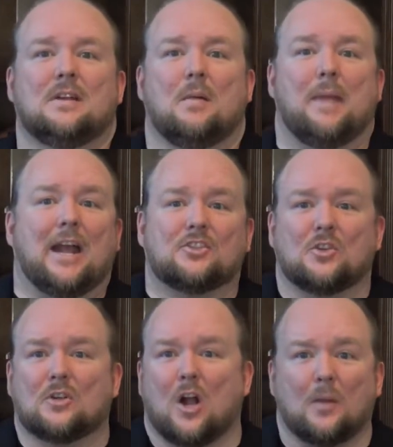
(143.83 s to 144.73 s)
a
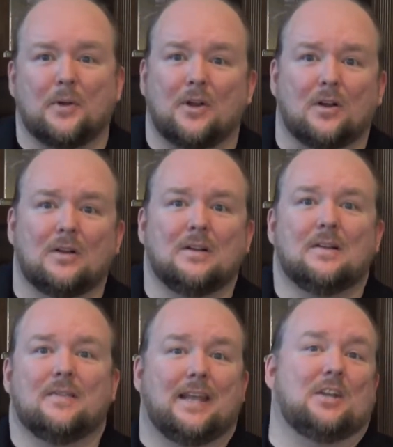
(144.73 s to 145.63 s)
master carpenter,
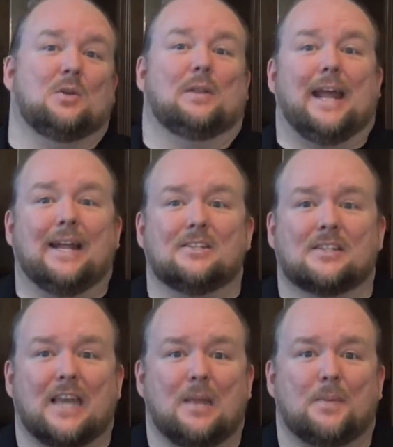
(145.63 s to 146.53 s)
they can do
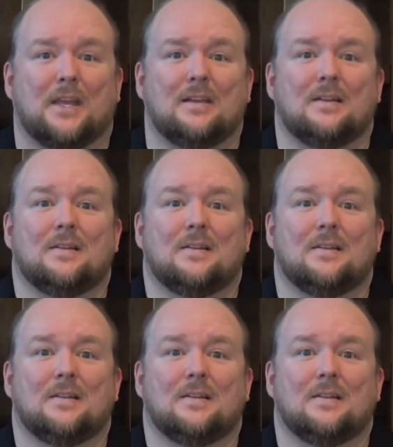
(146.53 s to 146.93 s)
landscaping,